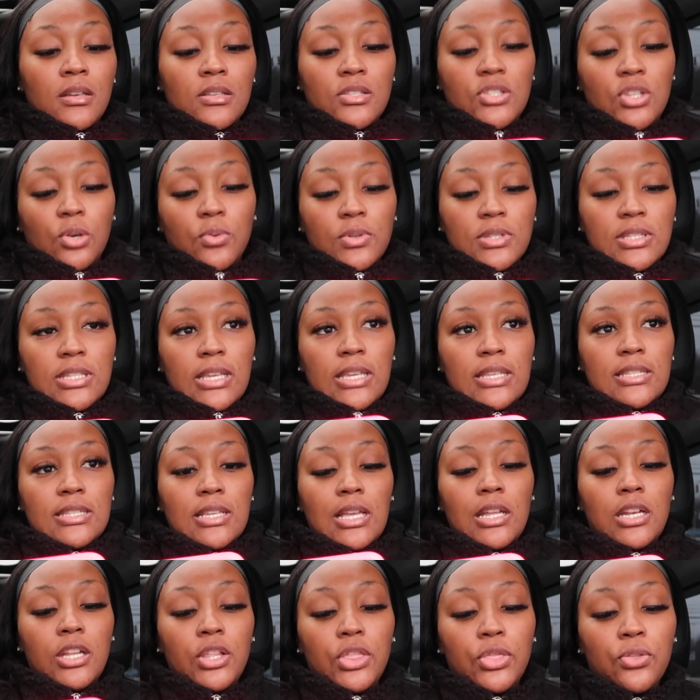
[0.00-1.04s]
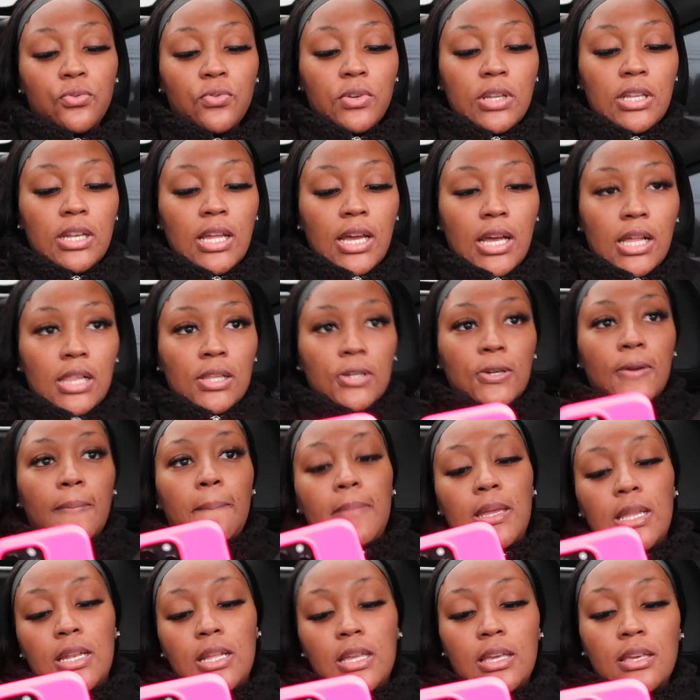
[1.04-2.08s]
So it says get a $3
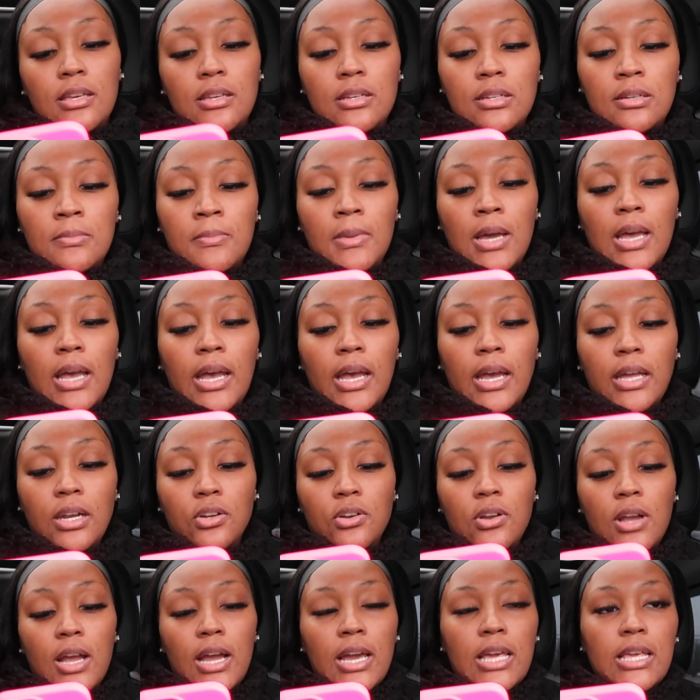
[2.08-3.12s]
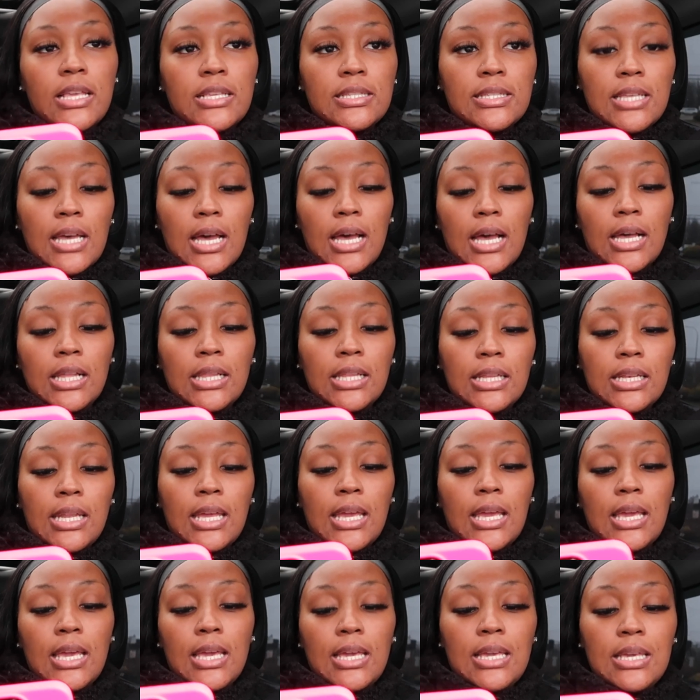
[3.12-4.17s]
medium hot or iced
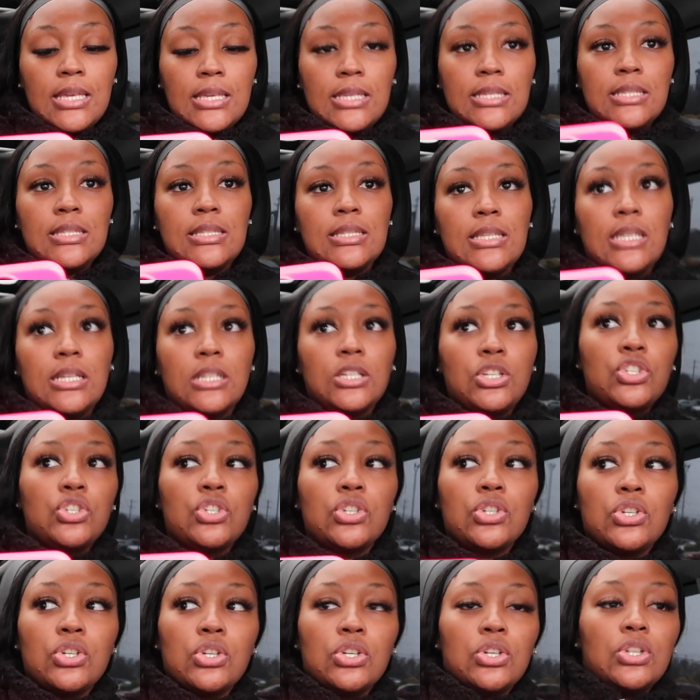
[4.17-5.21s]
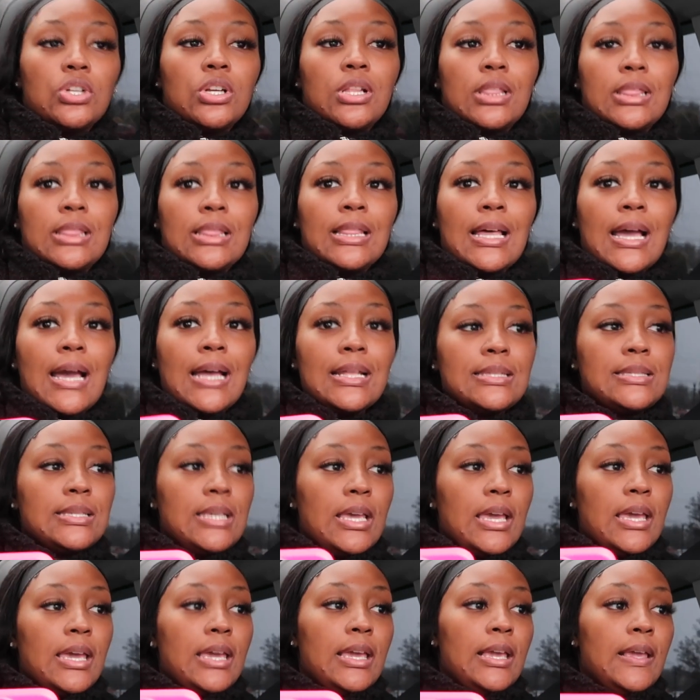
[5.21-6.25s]
holiday signature
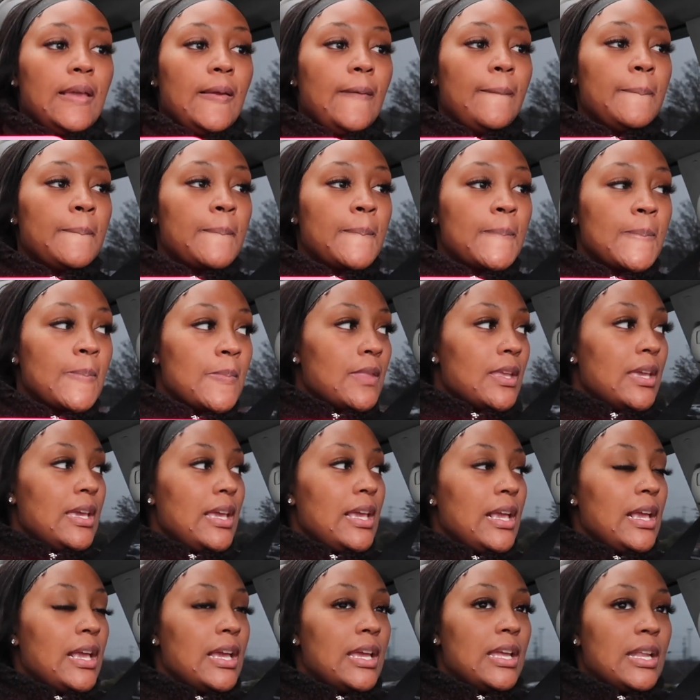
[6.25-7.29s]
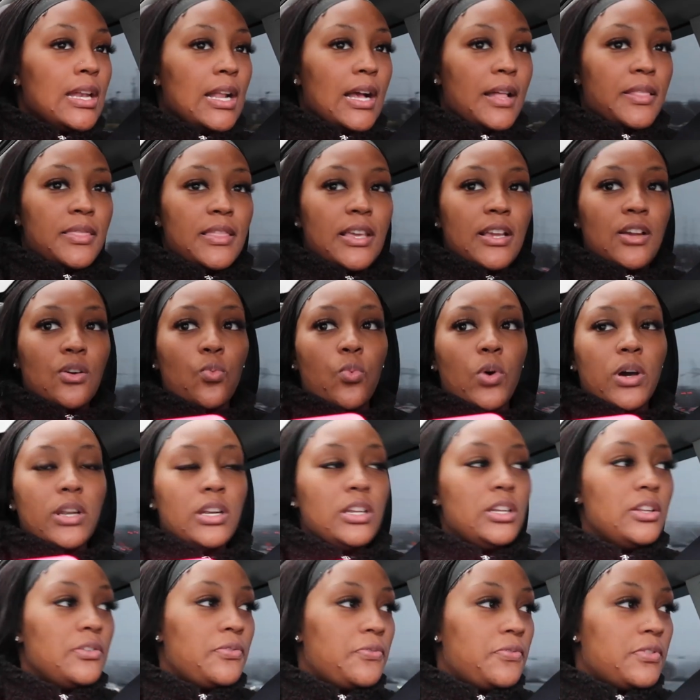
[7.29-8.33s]
latte, and I think one
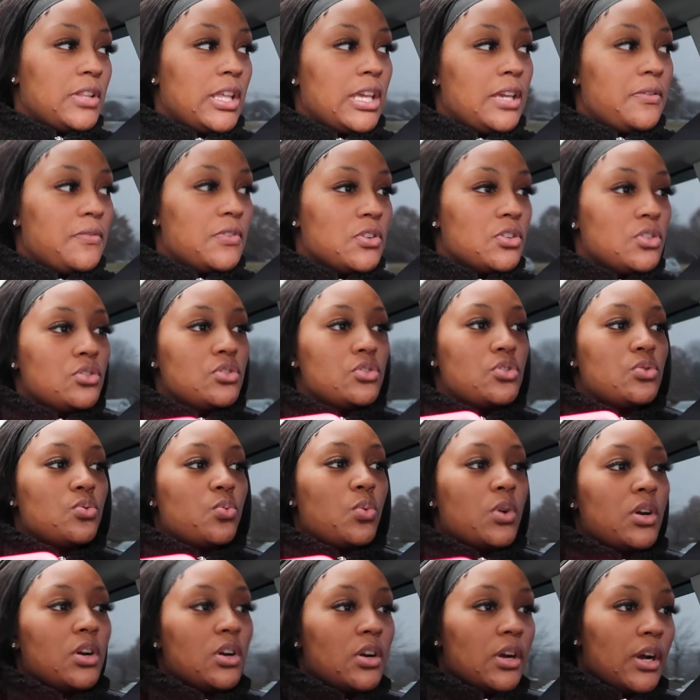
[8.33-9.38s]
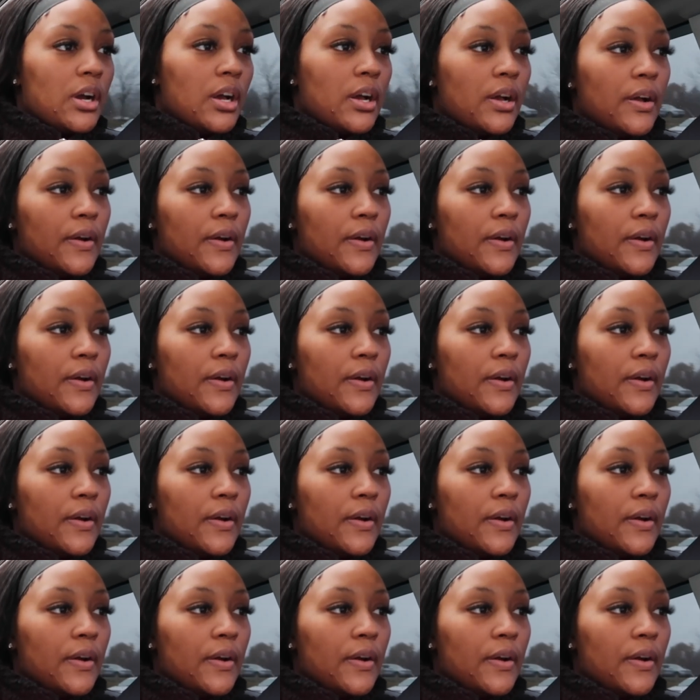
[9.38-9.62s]
of the flavors were